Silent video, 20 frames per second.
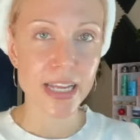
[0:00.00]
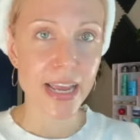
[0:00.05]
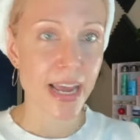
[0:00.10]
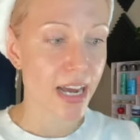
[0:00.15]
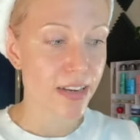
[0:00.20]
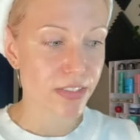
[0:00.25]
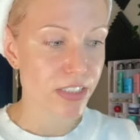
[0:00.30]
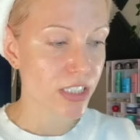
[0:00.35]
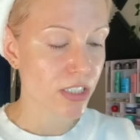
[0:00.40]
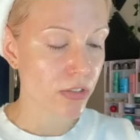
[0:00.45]

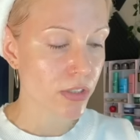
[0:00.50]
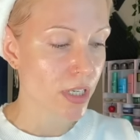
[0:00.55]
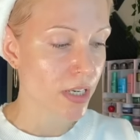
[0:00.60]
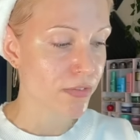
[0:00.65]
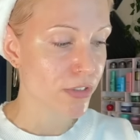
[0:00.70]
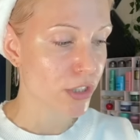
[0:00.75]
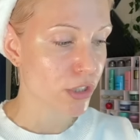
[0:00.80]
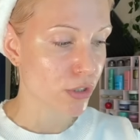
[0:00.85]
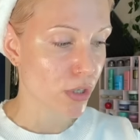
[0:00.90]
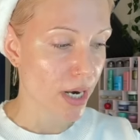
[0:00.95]
I've still
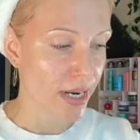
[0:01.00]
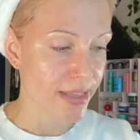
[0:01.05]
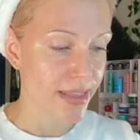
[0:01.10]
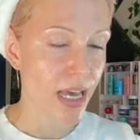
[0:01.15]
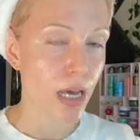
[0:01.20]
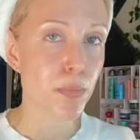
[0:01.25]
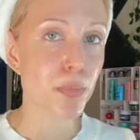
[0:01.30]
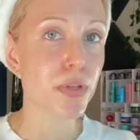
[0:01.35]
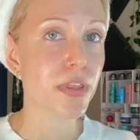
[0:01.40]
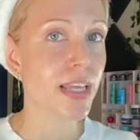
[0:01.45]
never tried
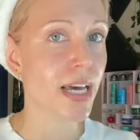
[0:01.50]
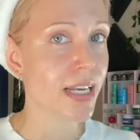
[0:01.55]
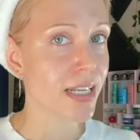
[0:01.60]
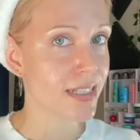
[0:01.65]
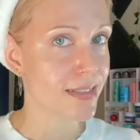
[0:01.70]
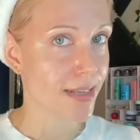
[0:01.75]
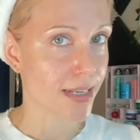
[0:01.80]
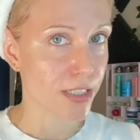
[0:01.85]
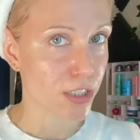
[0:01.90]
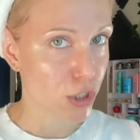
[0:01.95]
that, but that is
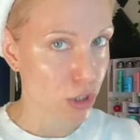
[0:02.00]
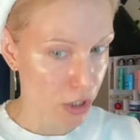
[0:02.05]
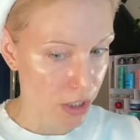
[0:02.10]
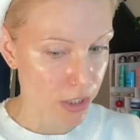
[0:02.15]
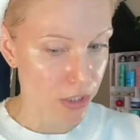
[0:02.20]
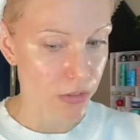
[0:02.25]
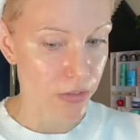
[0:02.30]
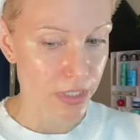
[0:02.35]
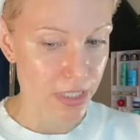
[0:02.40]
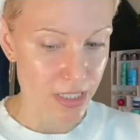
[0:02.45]
a
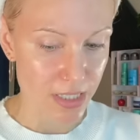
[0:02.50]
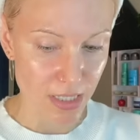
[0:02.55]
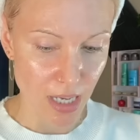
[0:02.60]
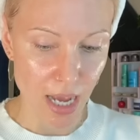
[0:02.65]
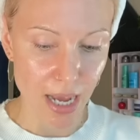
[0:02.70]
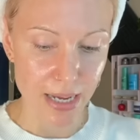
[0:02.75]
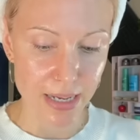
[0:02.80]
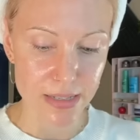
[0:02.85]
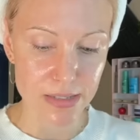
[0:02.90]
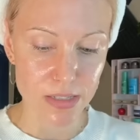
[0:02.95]
generous
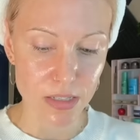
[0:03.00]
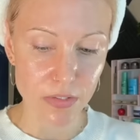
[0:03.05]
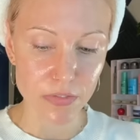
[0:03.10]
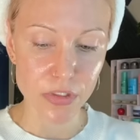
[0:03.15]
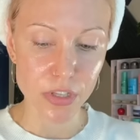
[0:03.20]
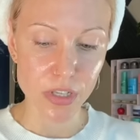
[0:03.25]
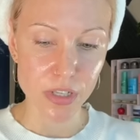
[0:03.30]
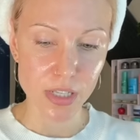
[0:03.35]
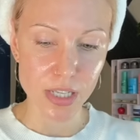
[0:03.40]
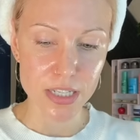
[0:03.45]
size of the
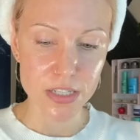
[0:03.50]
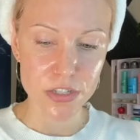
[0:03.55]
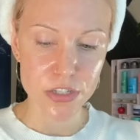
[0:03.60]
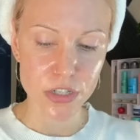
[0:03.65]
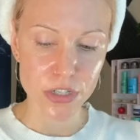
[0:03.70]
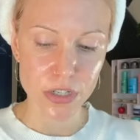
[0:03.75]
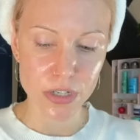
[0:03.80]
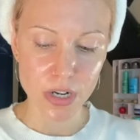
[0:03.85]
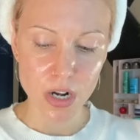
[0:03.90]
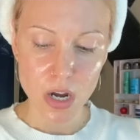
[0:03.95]

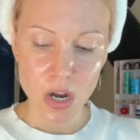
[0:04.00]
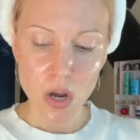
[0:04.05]
cleanser.